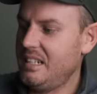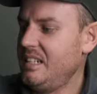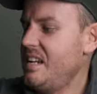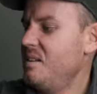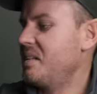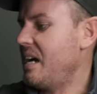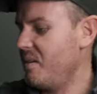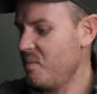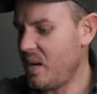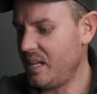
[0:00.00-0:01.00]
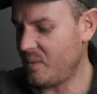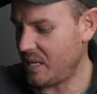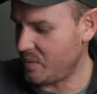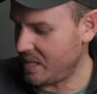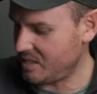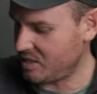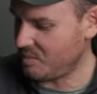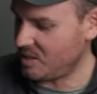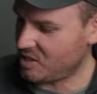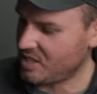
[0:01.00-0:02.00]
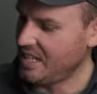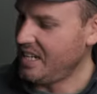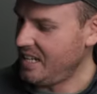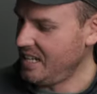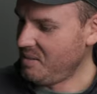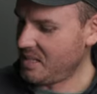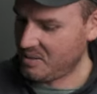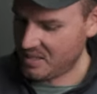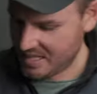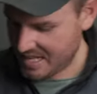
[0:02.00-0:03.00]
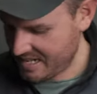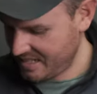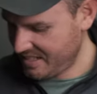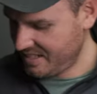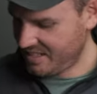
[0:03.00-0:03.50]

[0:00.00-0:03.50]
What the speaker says: and you end up carrying way, way, way too much. And I'm guilty of that.